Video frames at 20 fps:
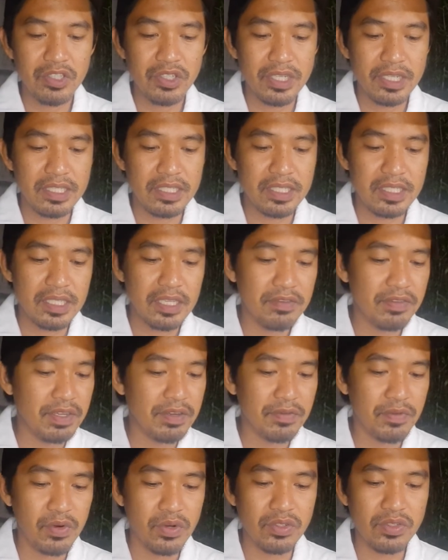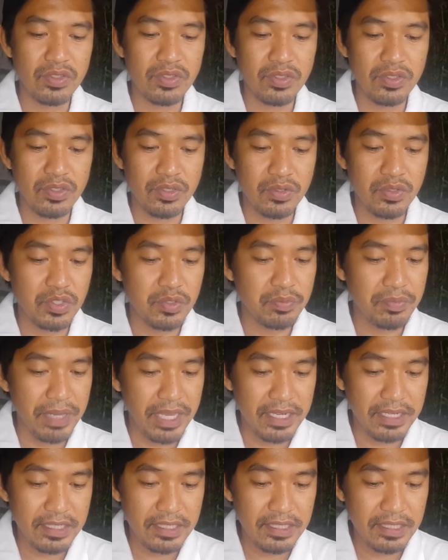you can safely afford to
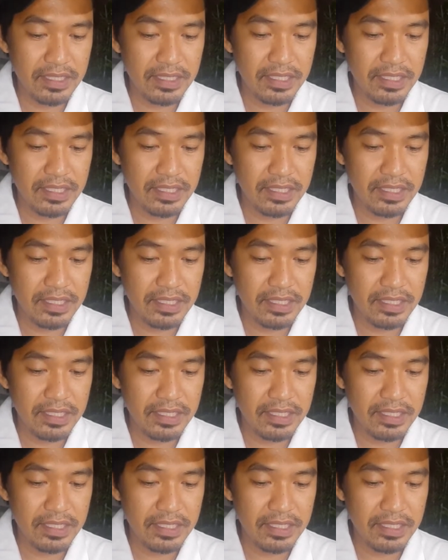spend.